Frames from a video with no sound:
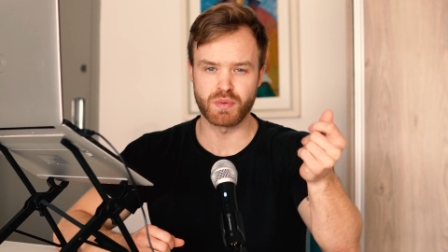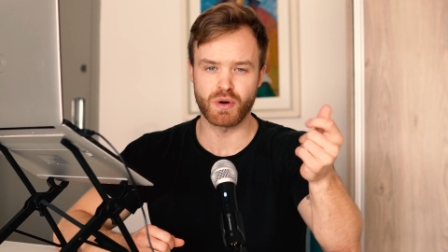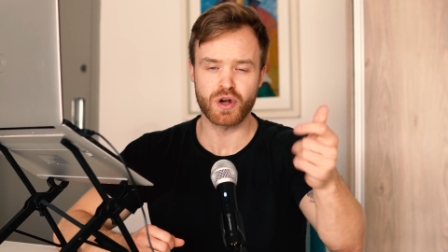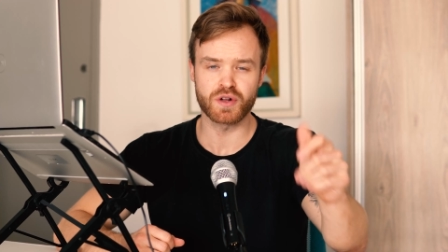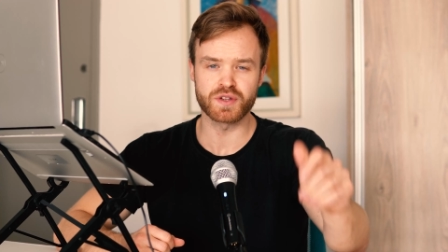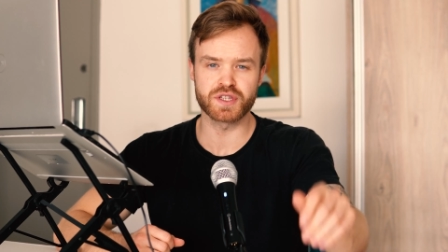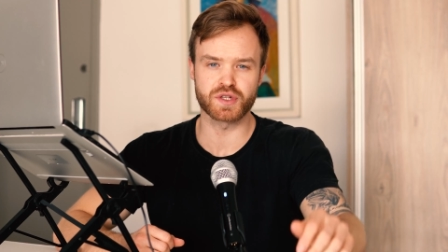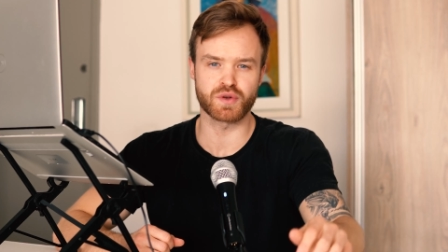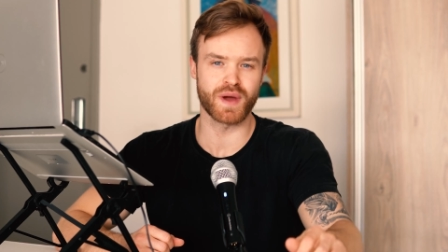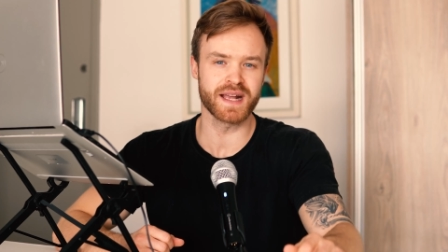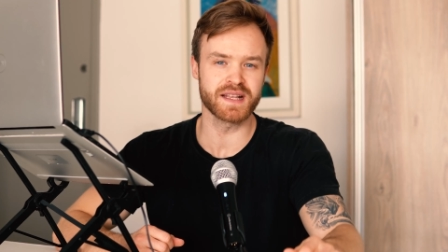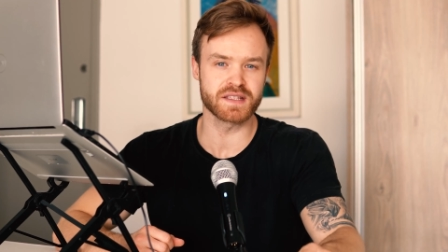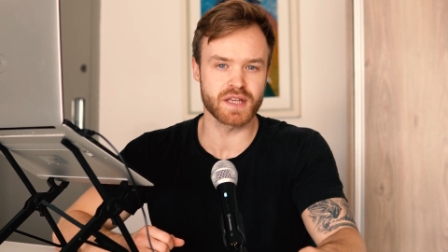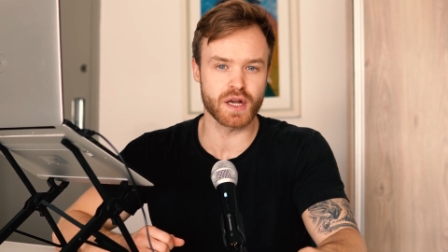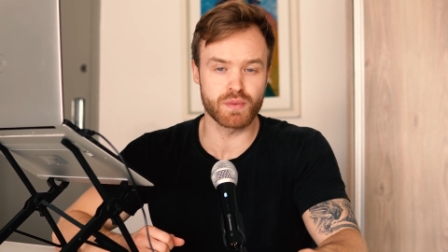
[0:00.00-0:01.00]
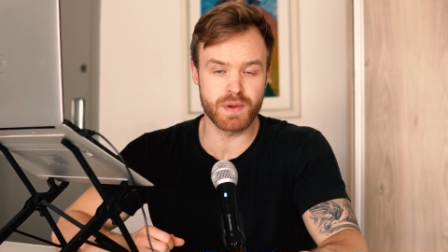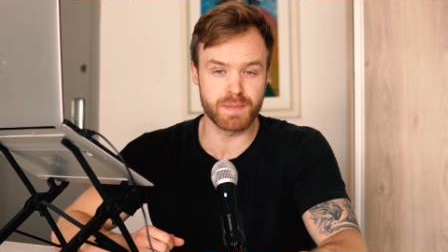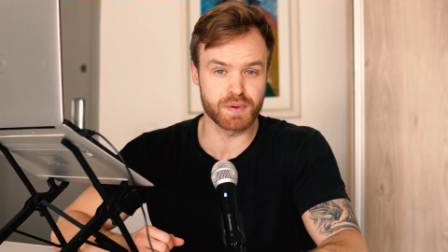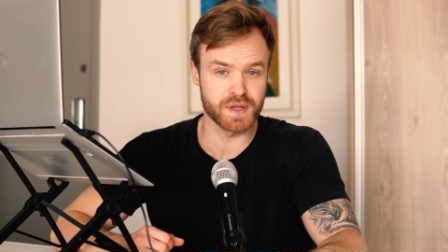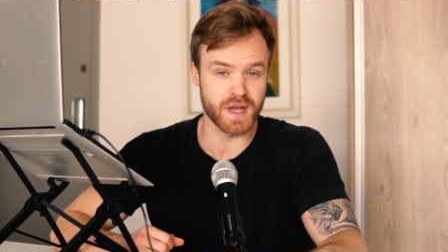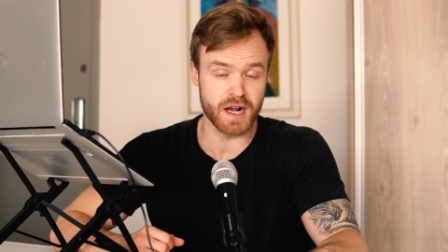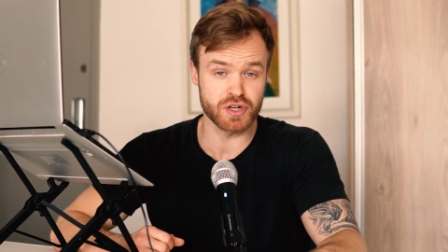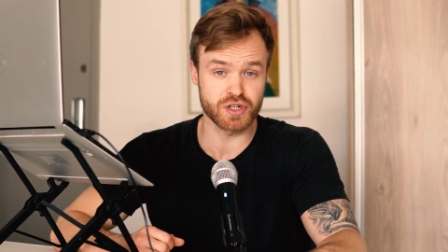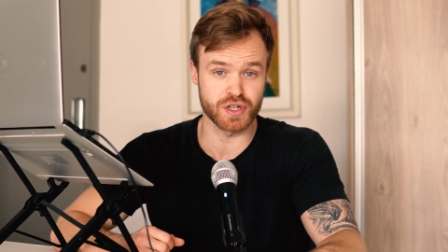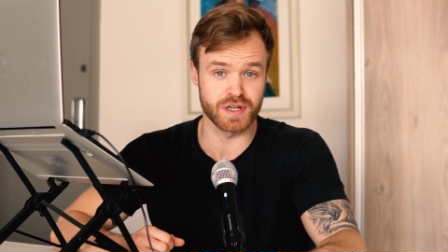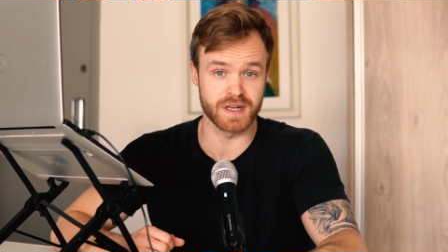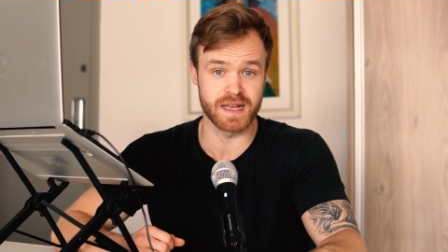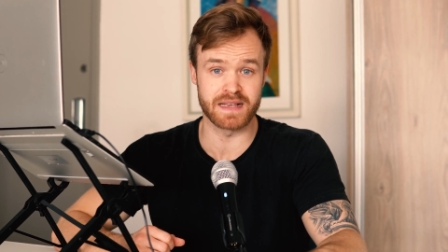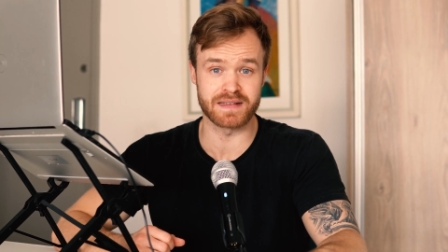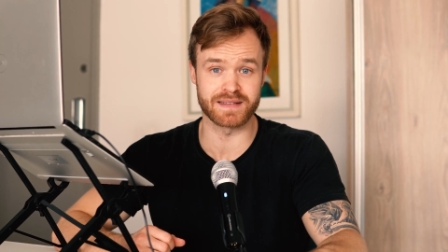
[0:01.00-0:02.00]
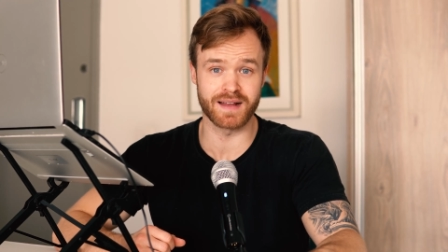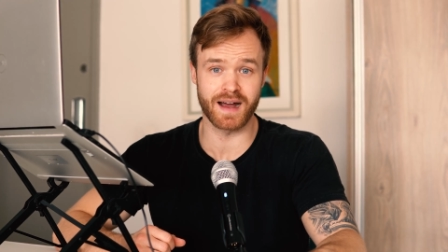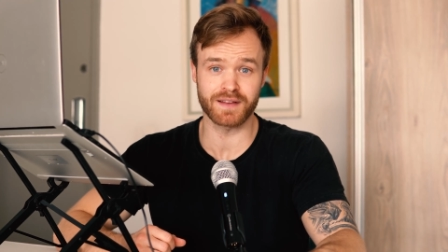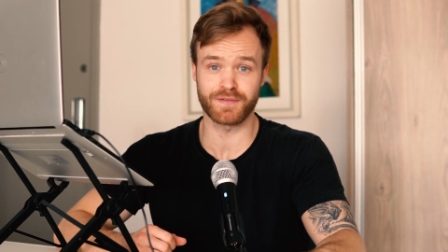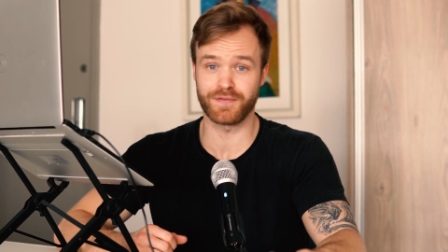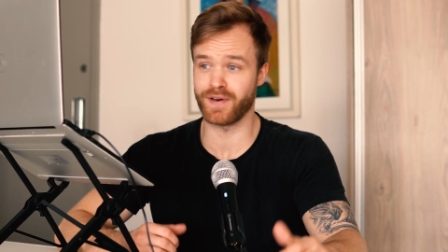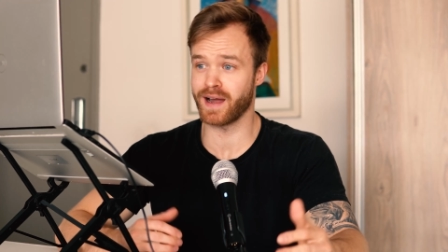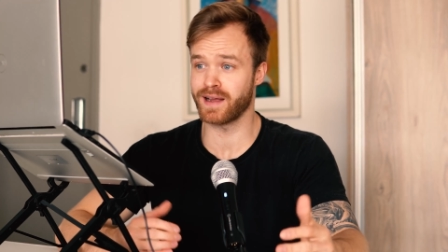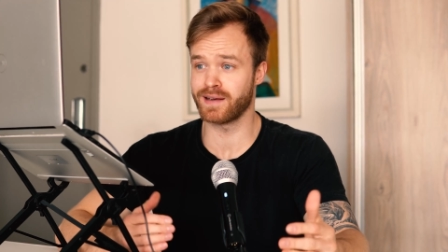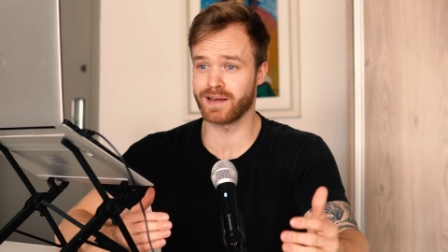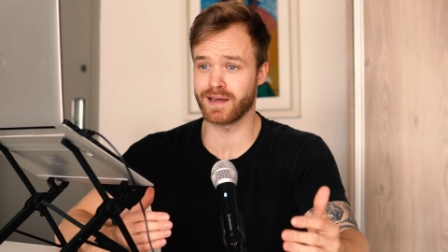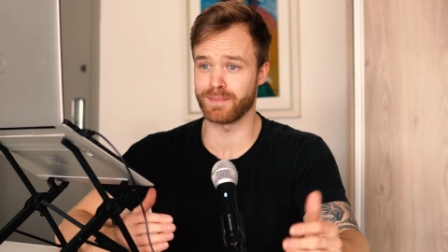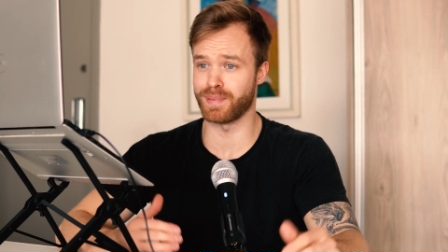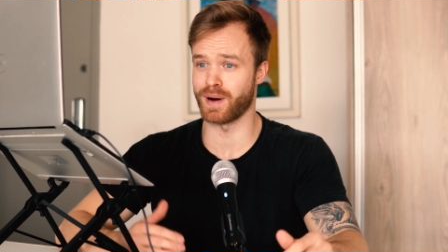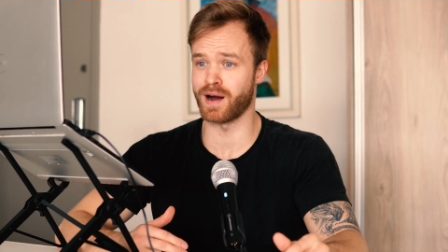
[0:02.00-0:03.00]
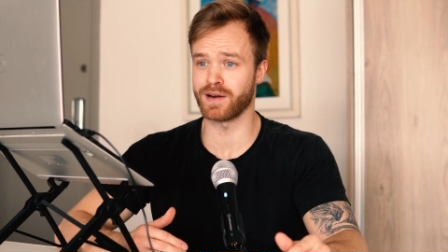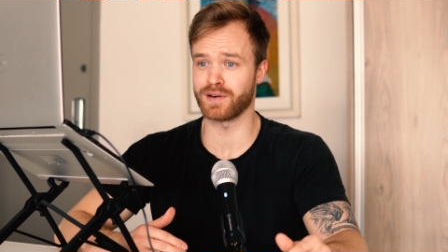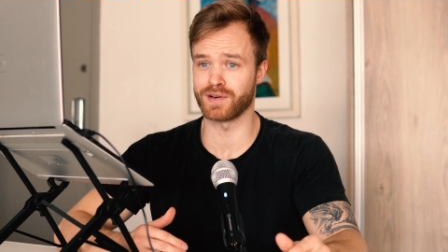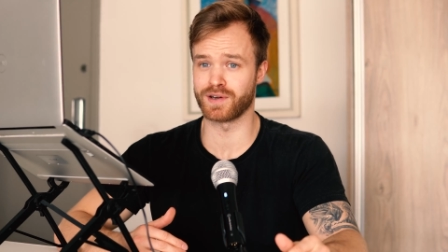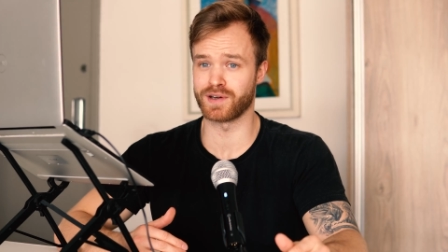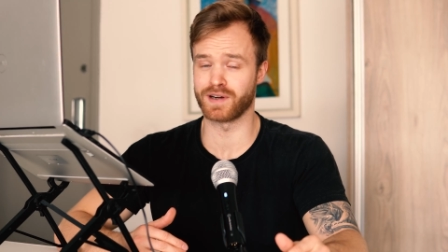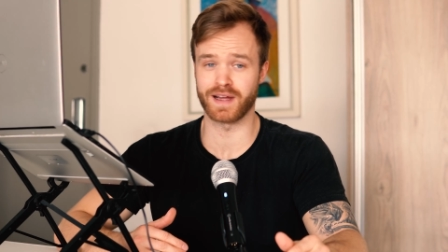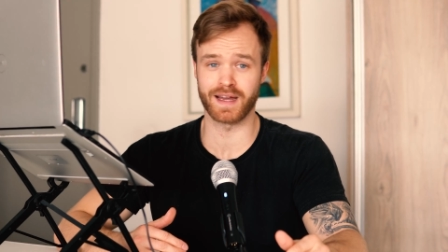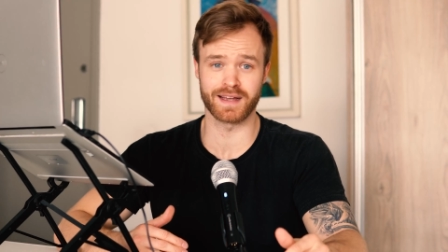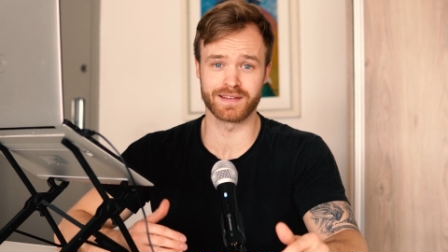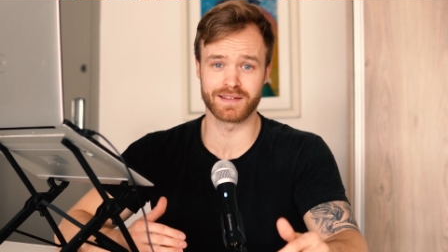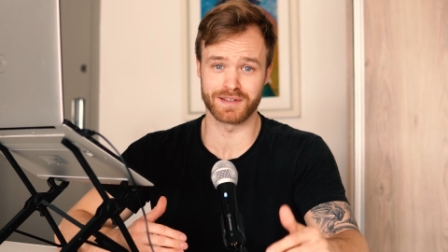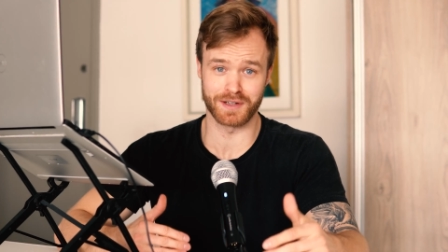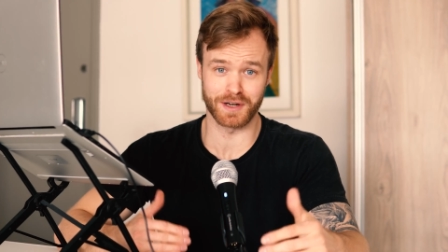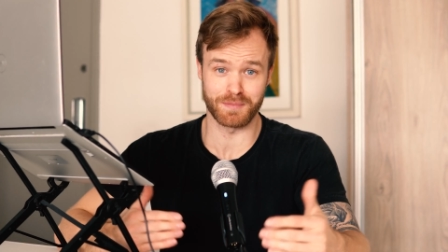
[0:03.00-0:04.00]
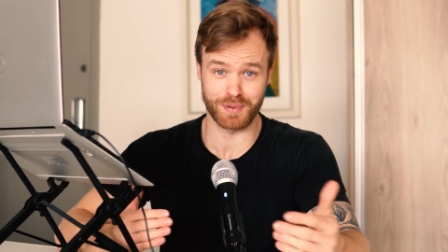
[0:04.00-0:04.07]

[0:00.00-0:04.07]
so what constrains their reproduction is not finding a partner and you know